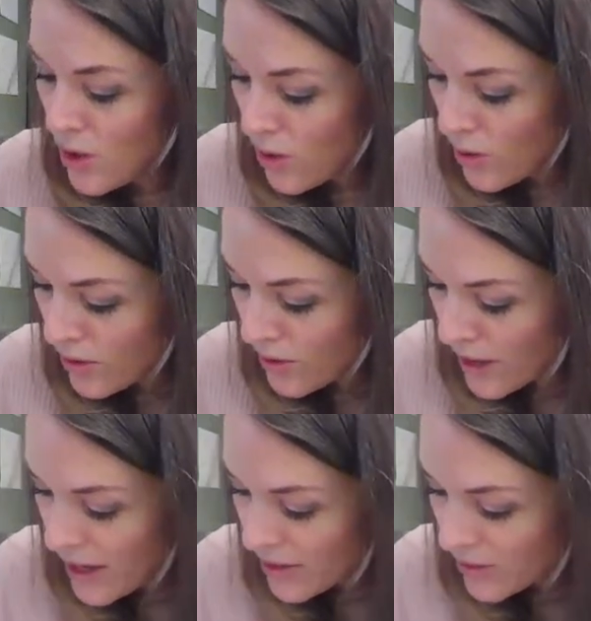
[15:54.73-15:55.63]
the
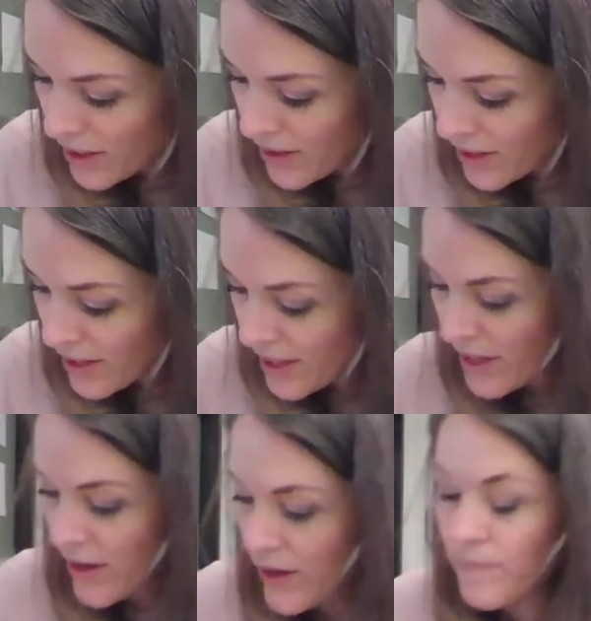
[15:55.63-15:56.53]
lateral area
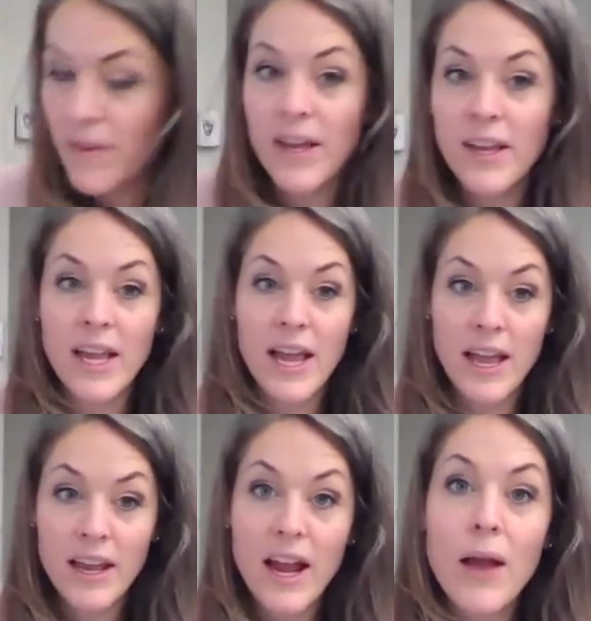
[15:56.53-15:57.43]
here,
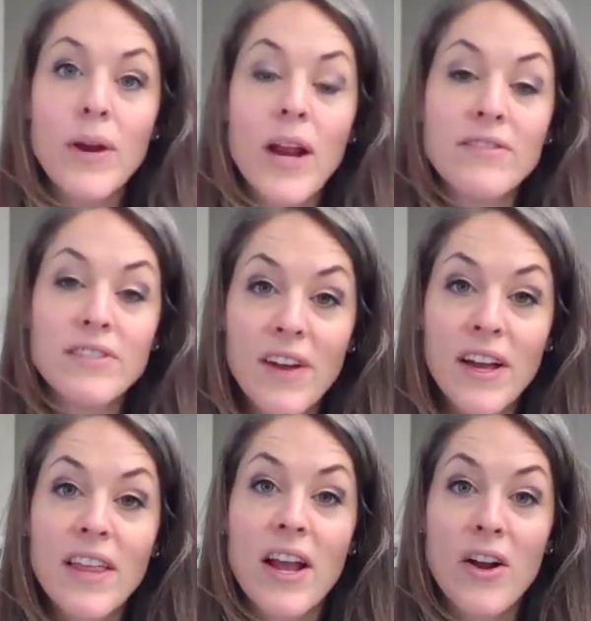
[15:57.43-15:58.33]
again, I would have to
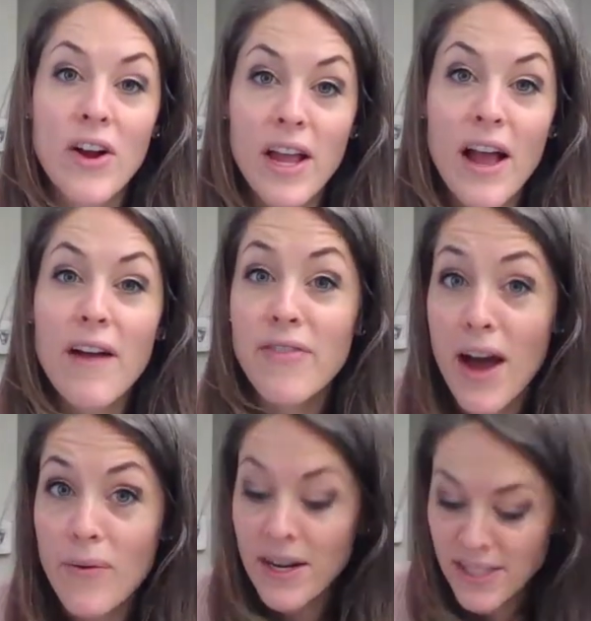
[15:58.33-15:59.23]
find the area of
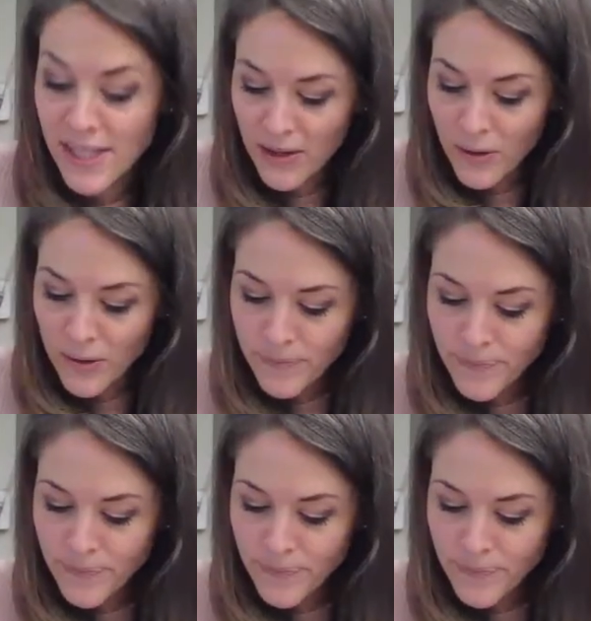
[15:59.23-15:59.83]
that rectangle.